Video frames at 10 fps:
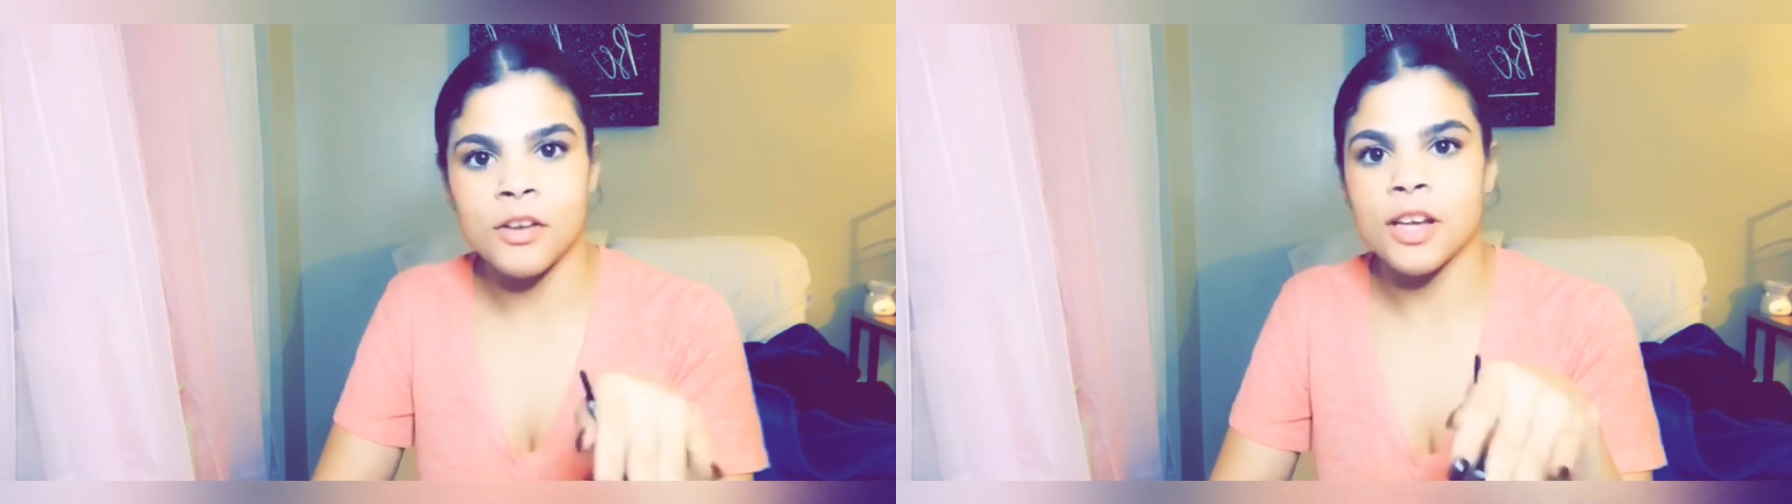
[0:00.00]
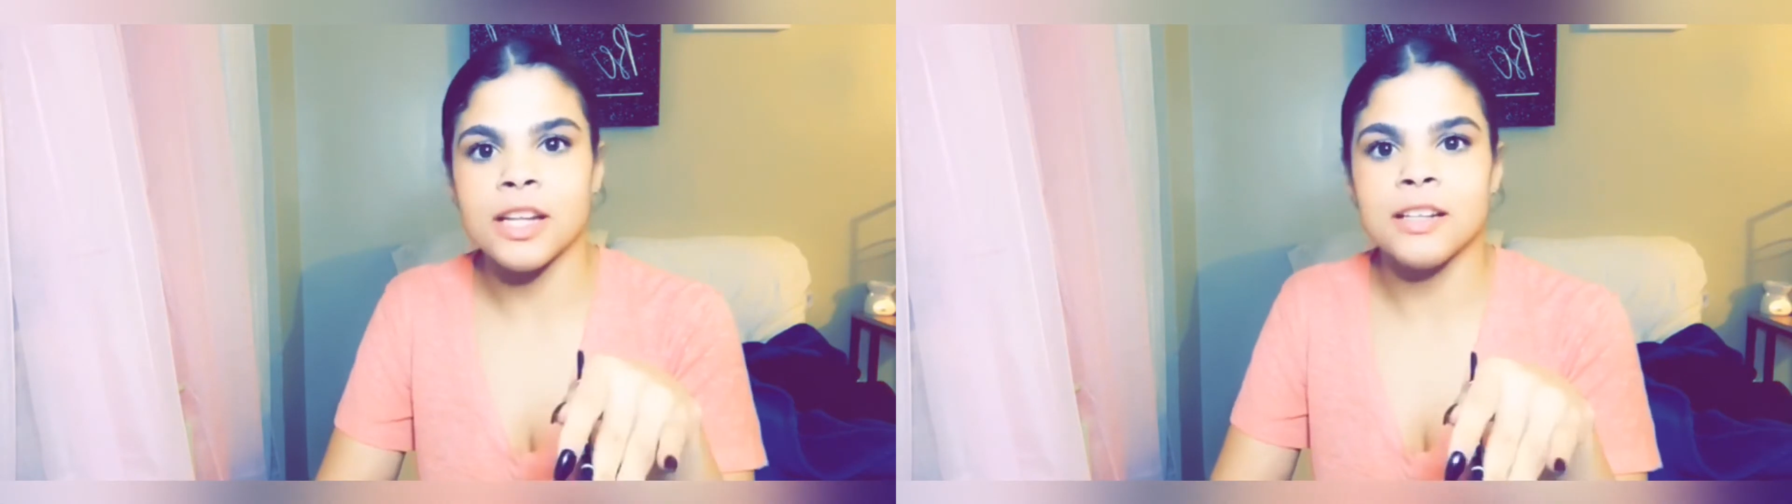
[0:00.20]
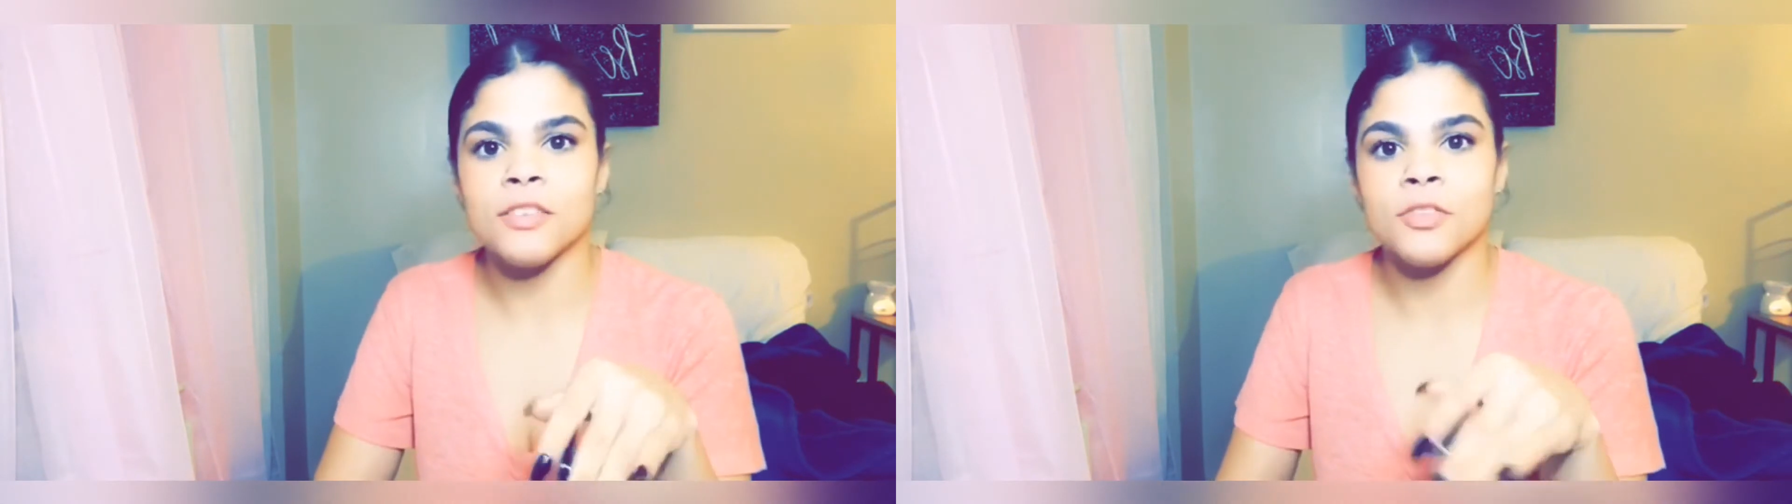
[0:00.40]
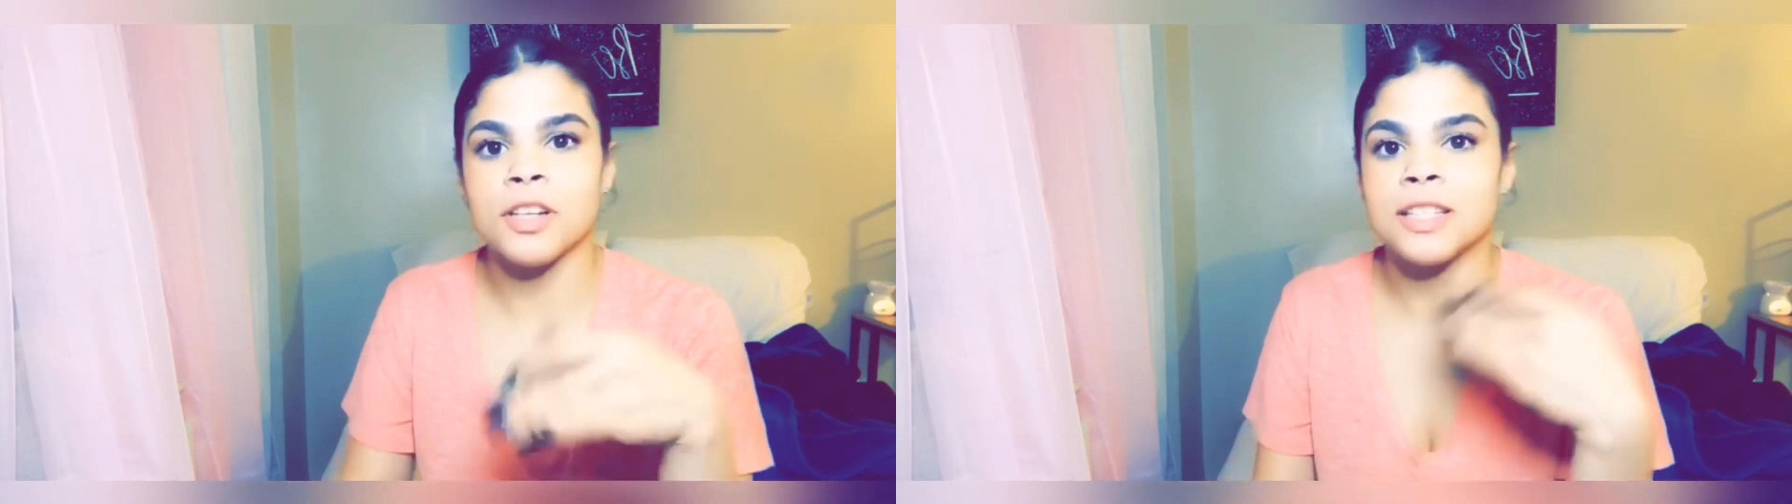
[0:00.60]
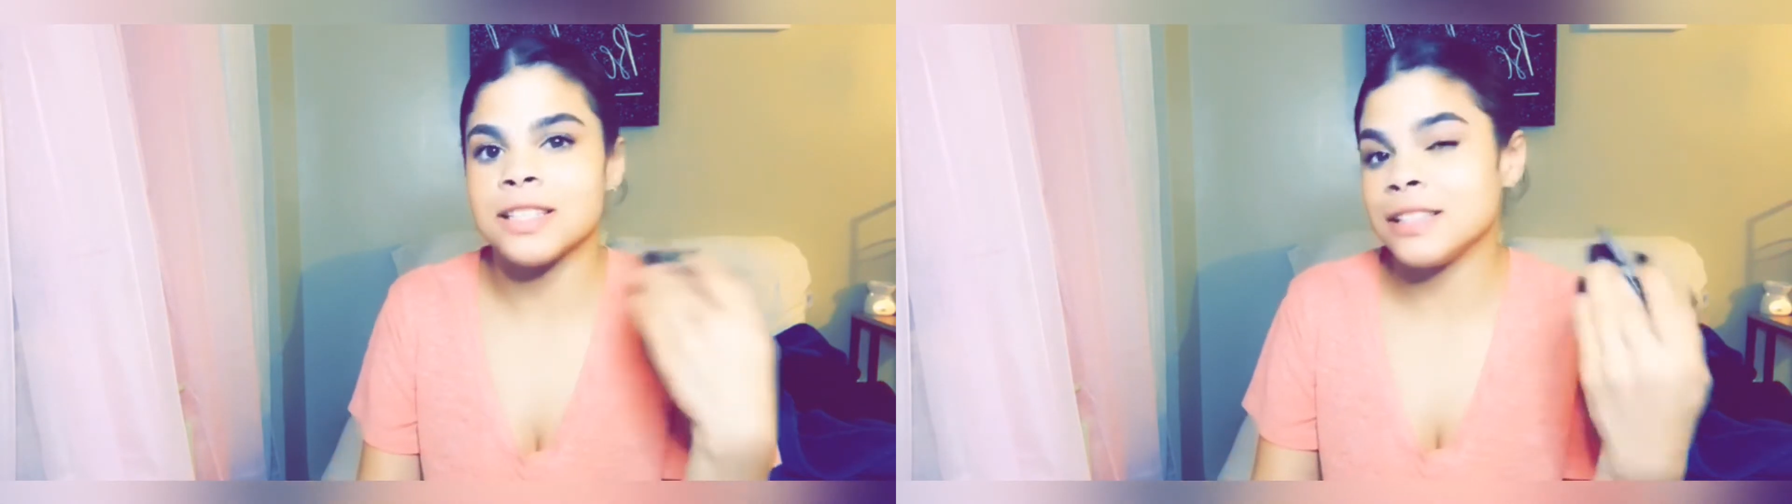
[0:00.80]
different is,
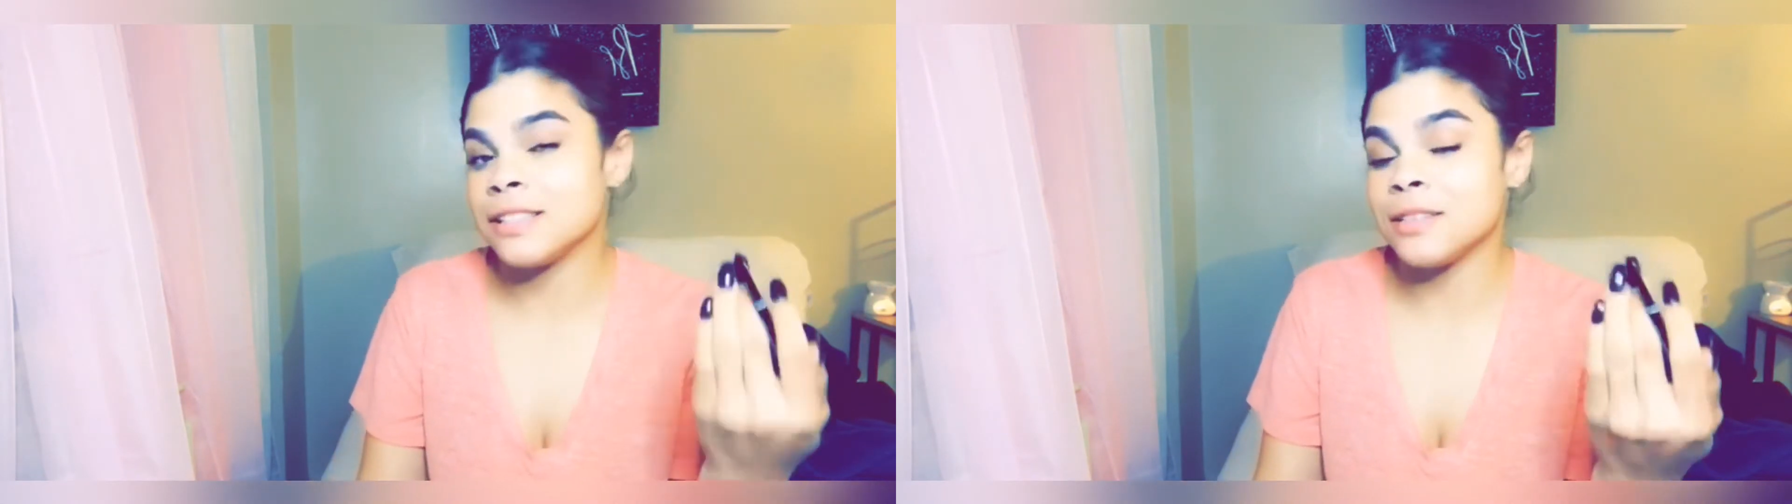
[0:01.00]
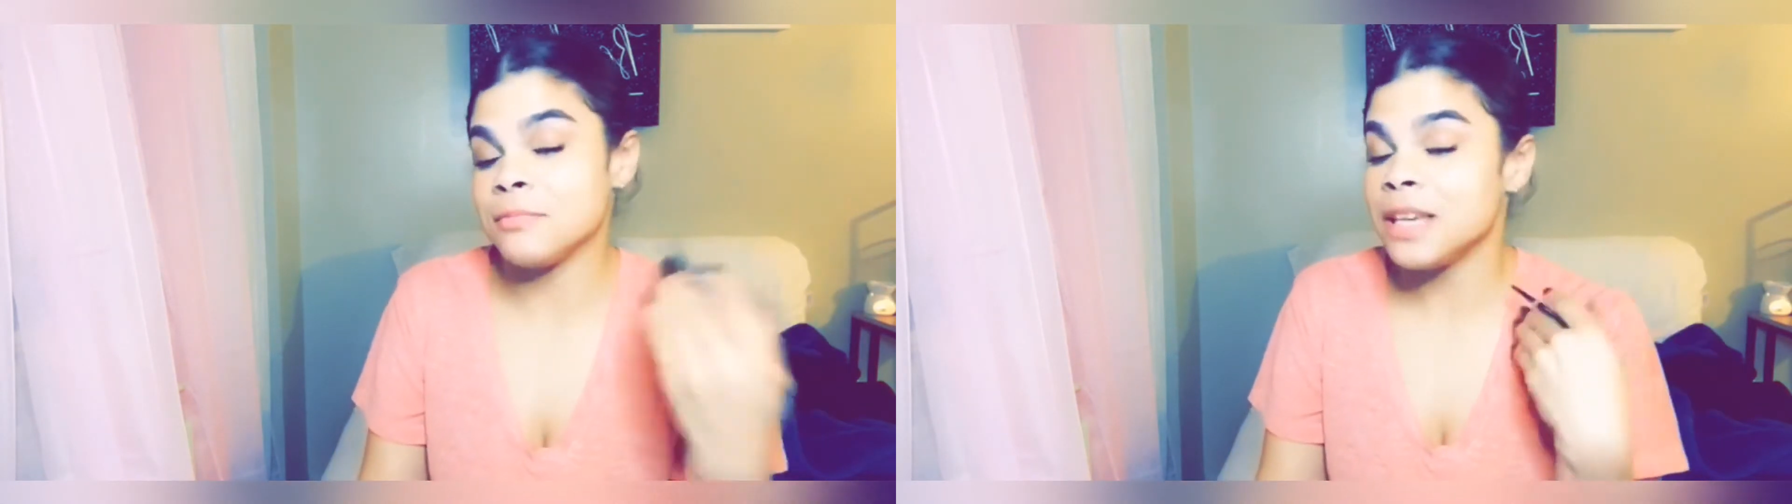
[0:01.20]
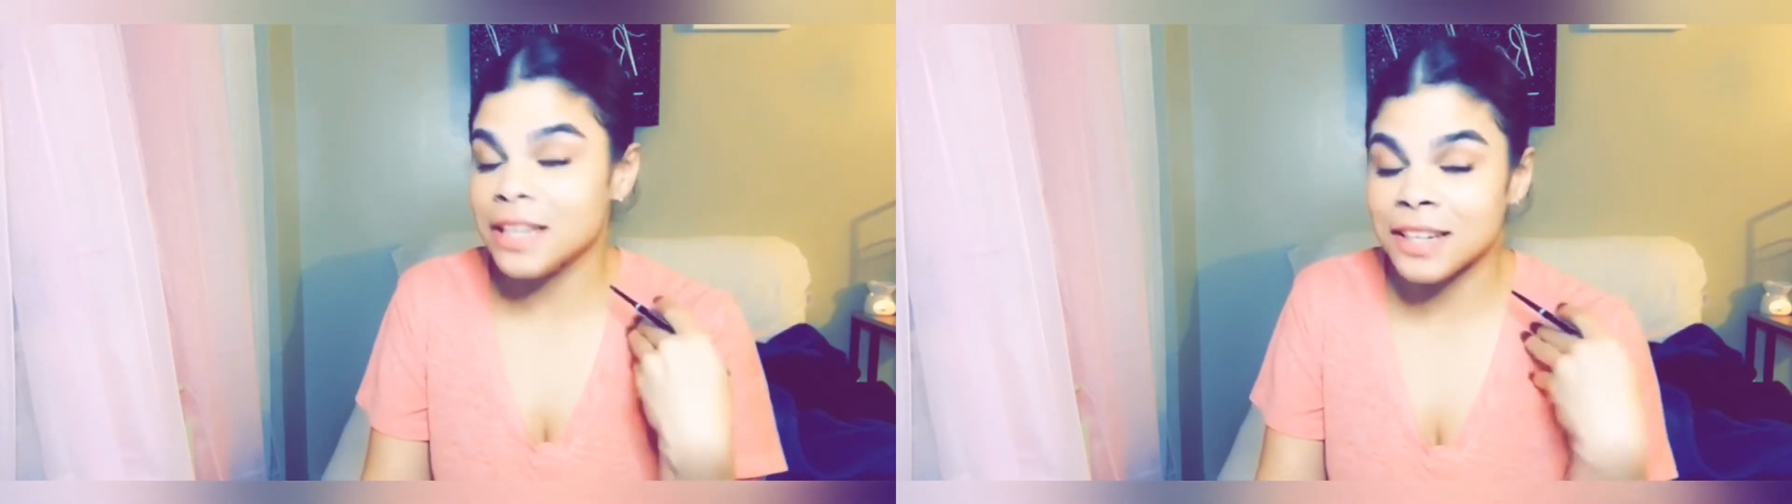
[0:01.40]
to me,